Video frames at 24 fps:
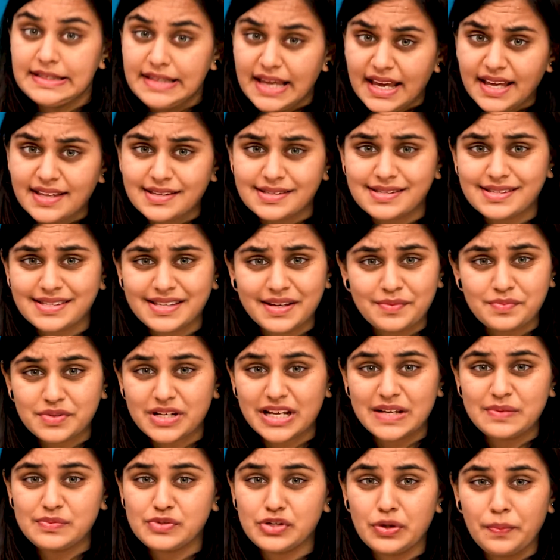Yes,
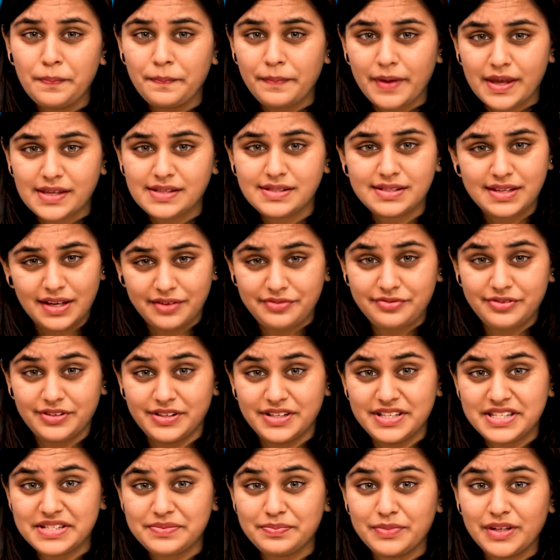sometimes your best
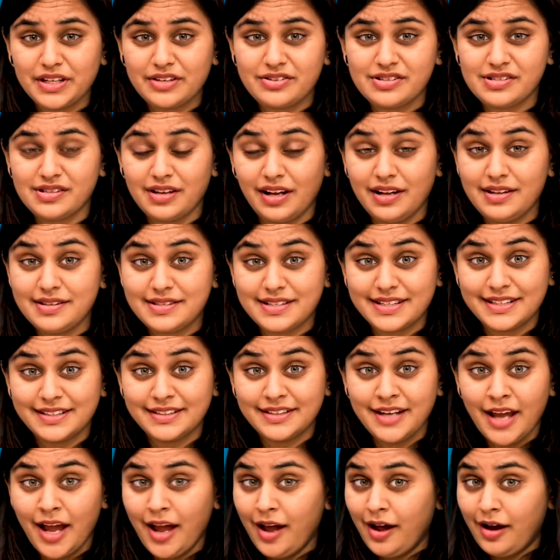efforts may result
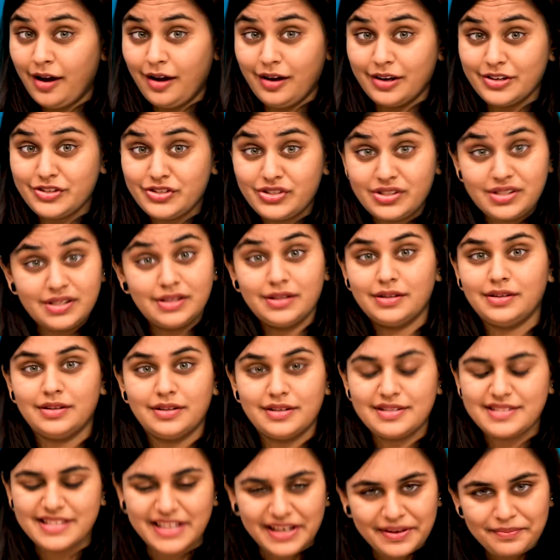in
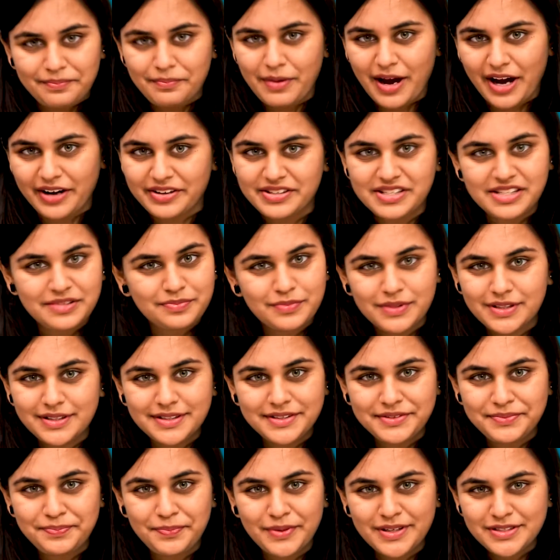tears and
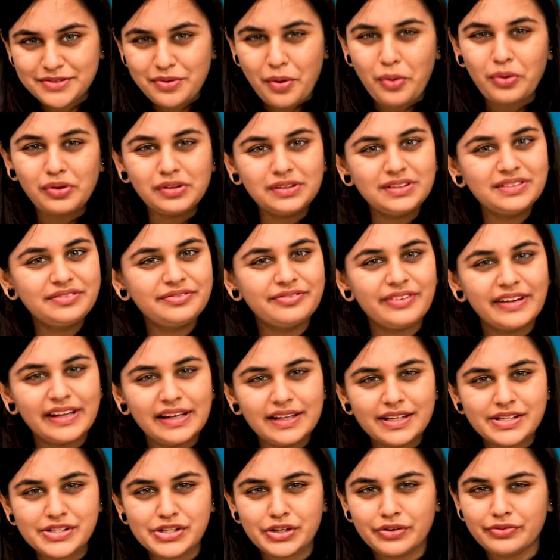embarrassment, but all the
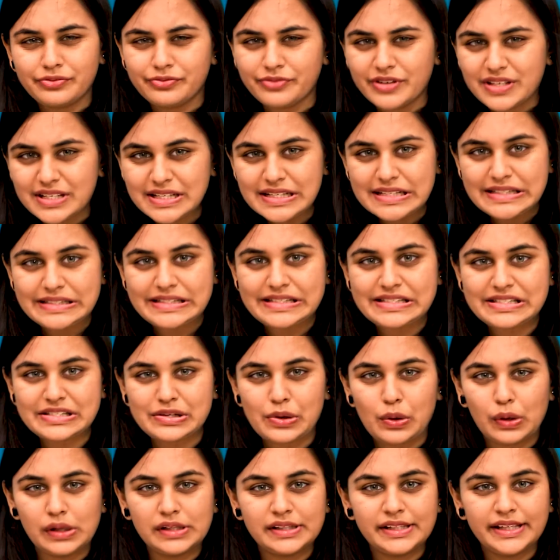failures you've witnessed,
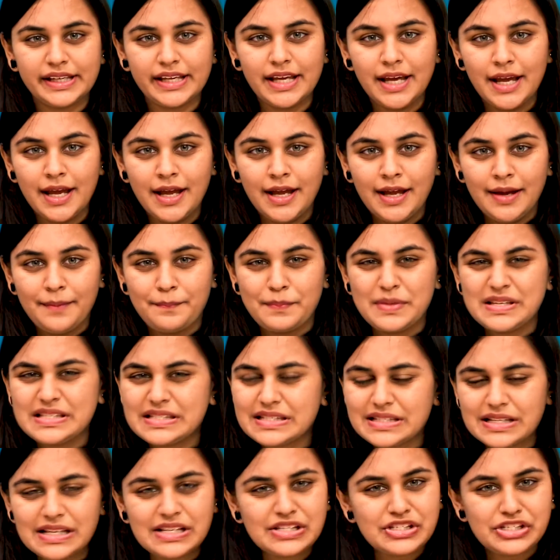all the
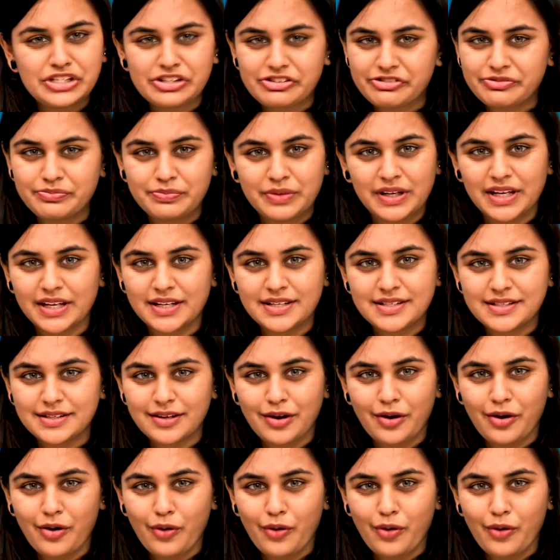mistakes you've made,